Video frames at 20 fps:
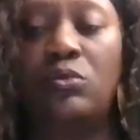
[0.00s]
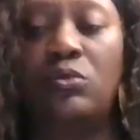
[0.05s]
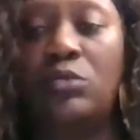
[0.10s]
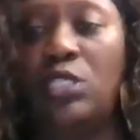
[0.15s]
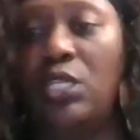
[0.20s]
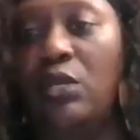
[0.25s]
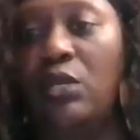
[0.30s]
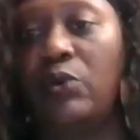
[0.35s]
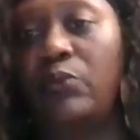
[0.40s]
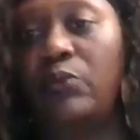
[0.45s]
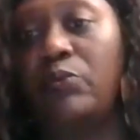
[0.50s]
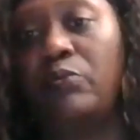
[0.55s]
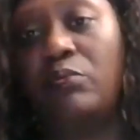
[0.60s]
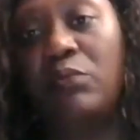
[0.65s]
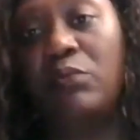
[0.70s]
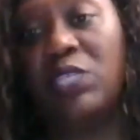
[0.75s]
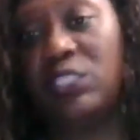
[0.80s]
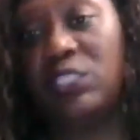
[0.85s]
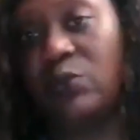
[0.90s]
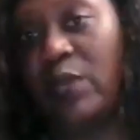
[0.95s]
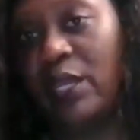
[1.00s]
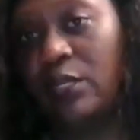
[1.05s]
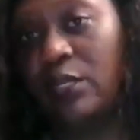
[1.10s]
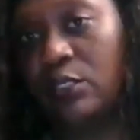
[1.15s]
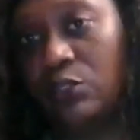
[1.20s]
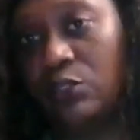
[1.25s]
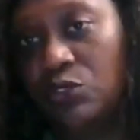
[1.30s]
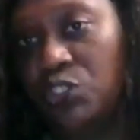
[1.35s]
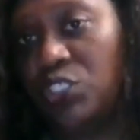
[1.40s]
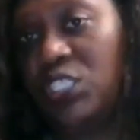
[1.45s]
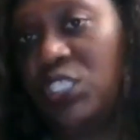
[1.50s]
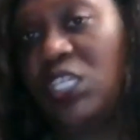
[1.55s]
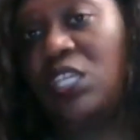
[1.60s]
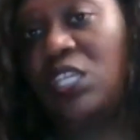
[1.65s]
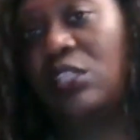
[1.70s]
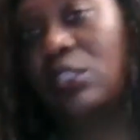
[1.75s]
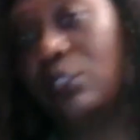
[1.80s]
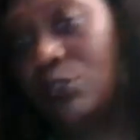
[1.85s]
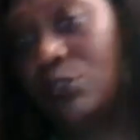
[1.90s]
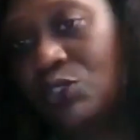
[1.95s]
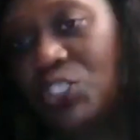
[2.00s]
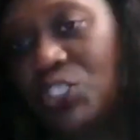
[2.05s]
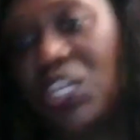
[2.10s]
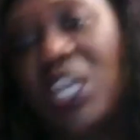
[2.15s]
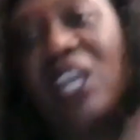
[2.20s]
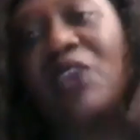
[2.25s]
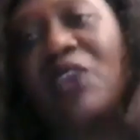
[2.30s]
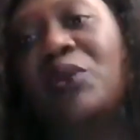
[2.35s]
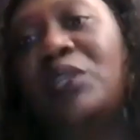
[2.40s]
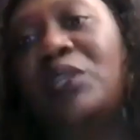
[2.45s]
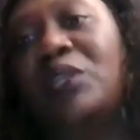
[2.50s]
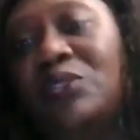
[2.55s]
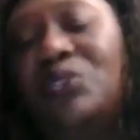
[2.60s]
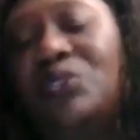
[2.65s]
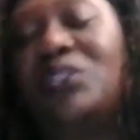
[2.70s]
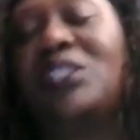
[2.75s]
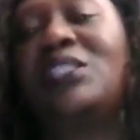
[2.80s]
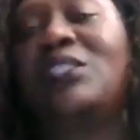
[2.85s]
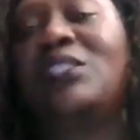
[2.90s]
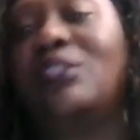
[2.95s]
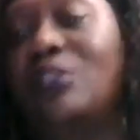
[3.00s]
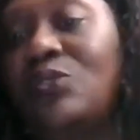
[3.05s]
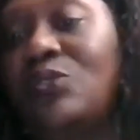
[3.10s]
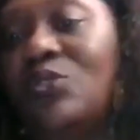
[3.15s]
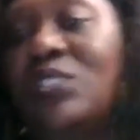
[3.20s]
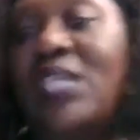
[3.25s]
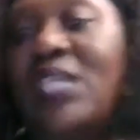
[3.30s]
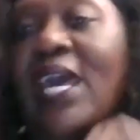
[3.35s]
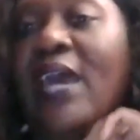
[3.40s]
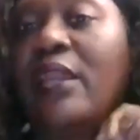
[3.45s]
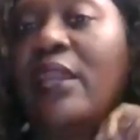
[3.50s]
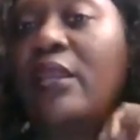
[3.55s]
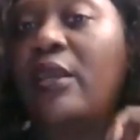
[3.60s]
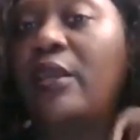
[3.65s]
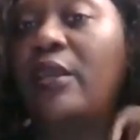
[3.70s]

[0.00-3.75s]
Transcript: you know, mess around and lose your teeth and lose your hair and lose this and lose that.